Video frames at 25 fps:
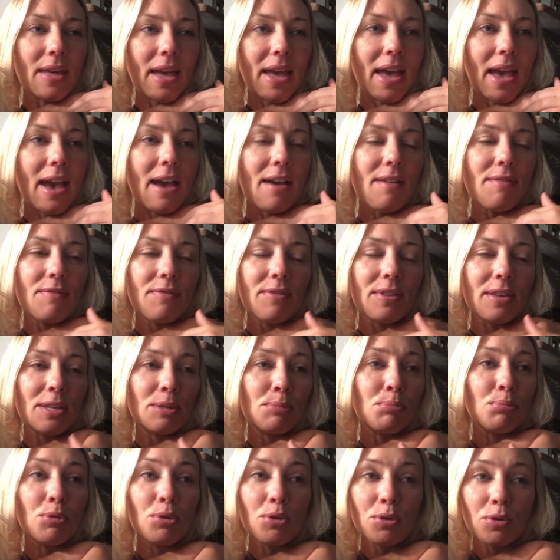they have these
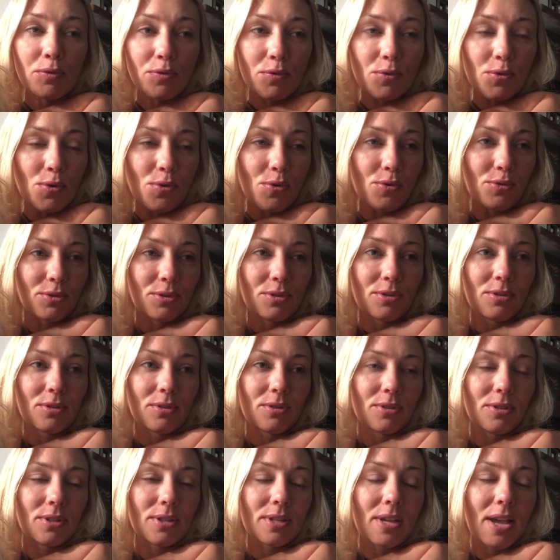beautiful
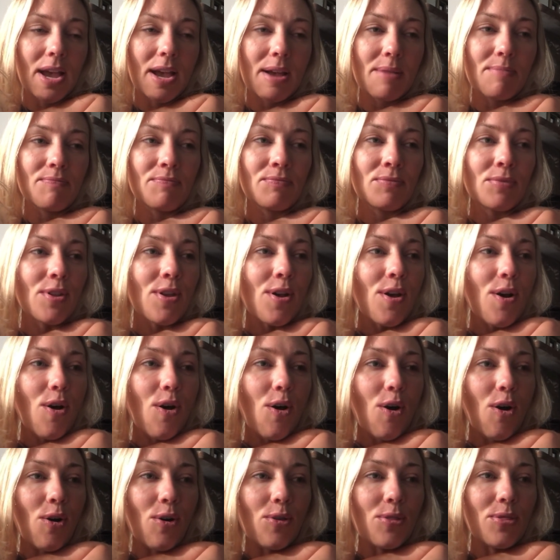horses um,
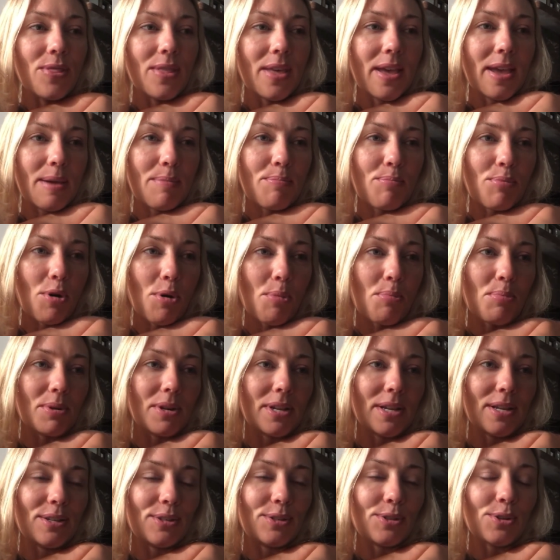on their property.